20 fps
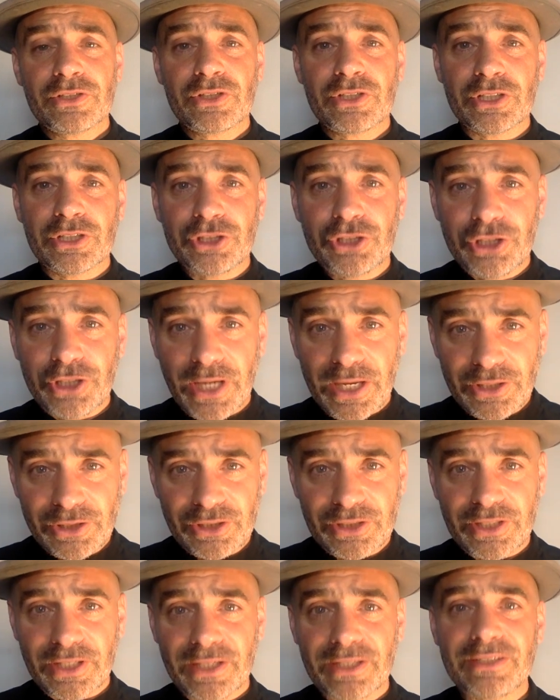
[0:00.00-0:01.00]

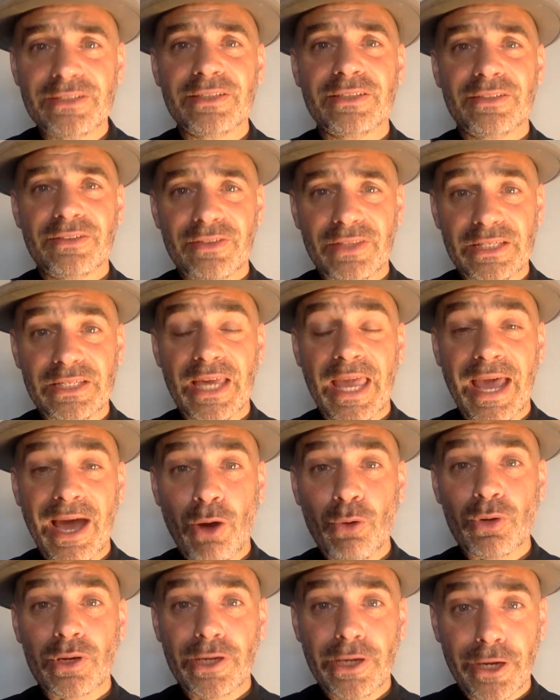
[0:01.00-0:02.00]
suggested the
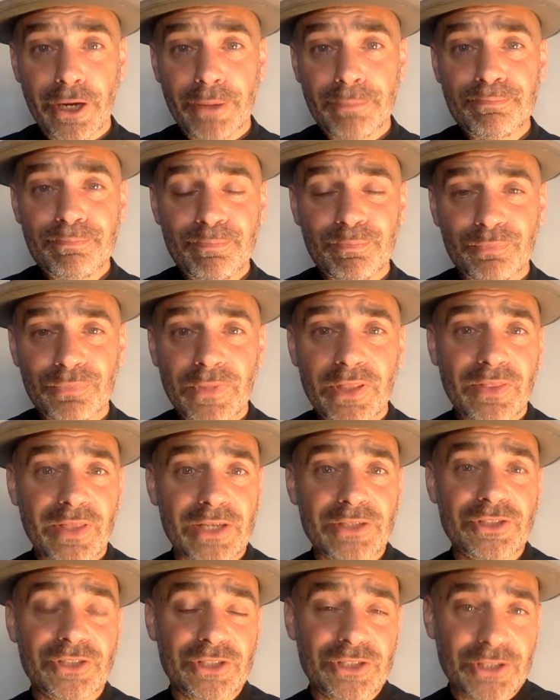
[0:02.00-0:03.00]
outcome.
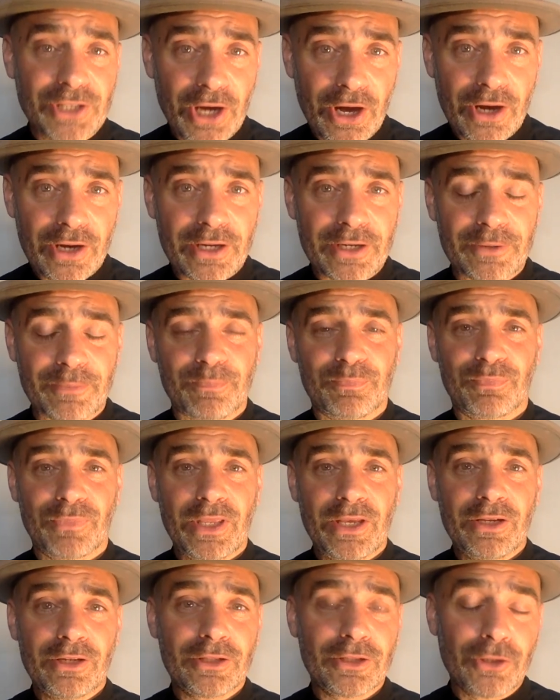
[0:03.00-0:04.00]
They're stuck,
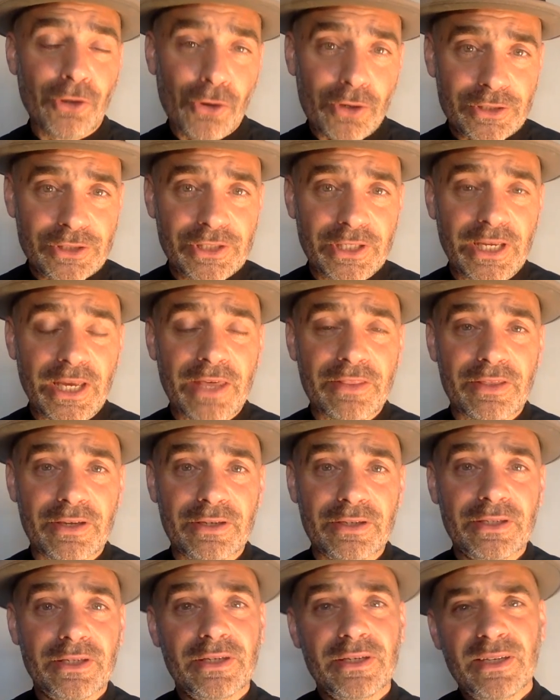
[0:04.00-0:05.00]
locked
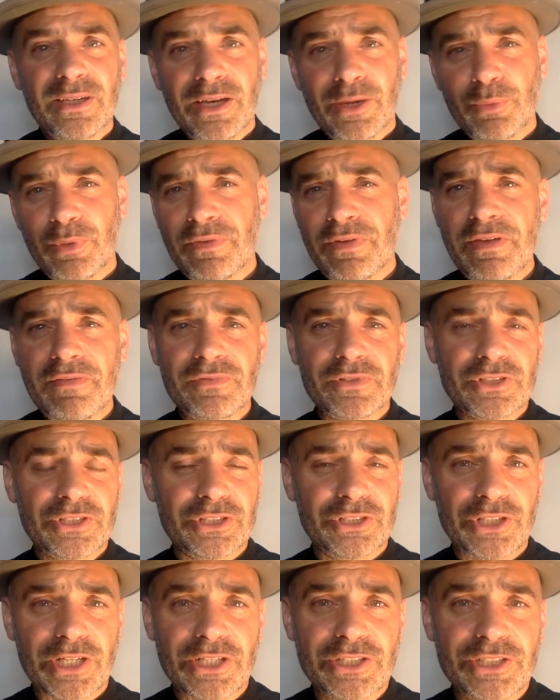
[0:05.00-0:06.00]
together, and we've even
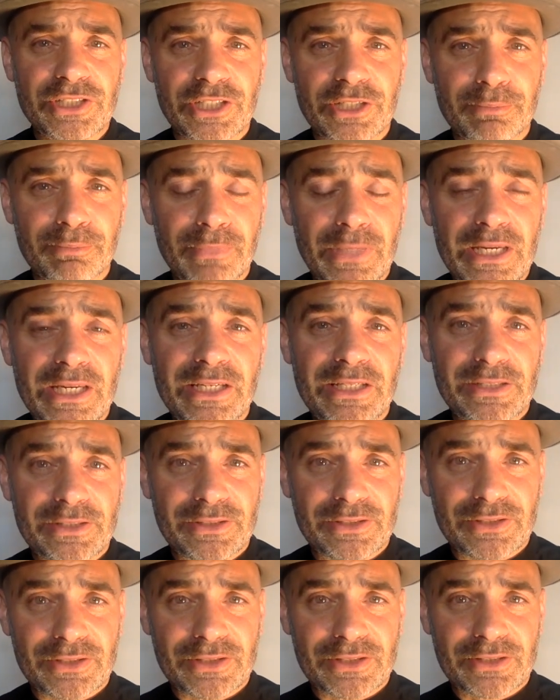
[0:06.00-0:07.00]
suggested a
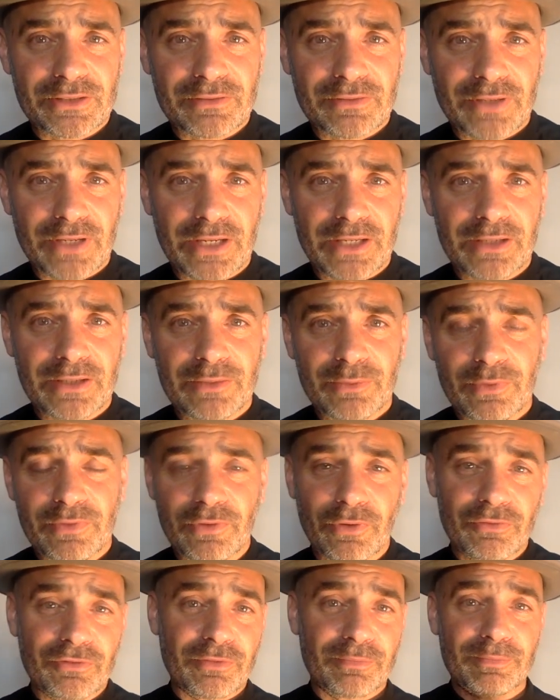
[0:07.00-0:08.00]
means, right? We've
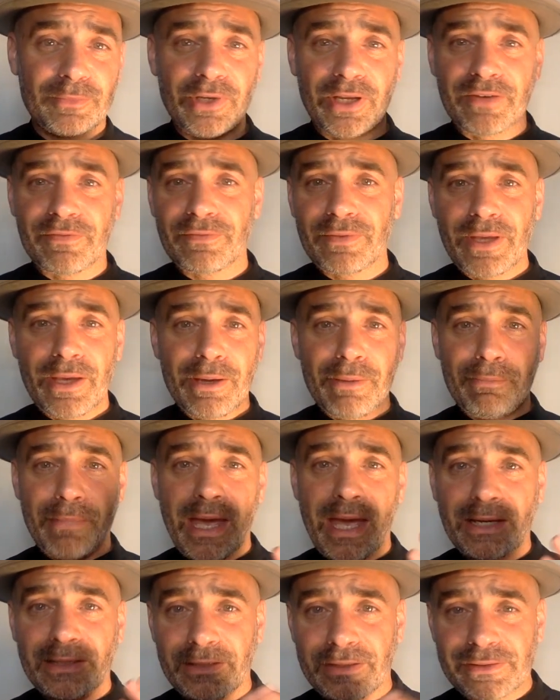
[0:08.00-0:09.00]
gone from kind of
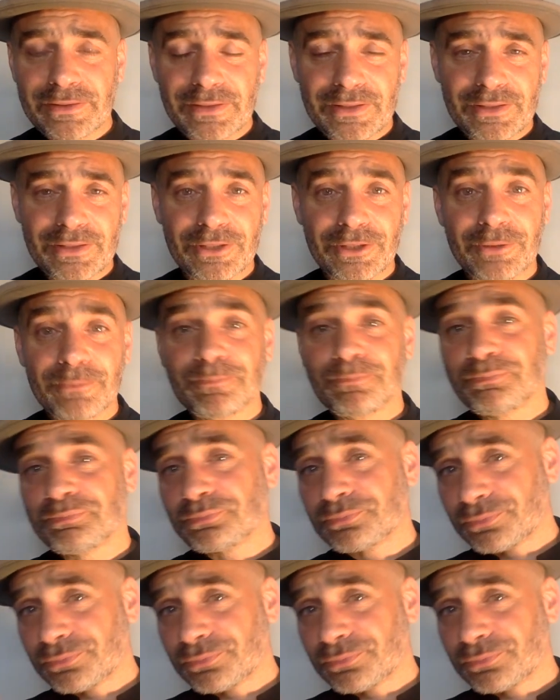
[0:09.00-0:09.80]
magnets to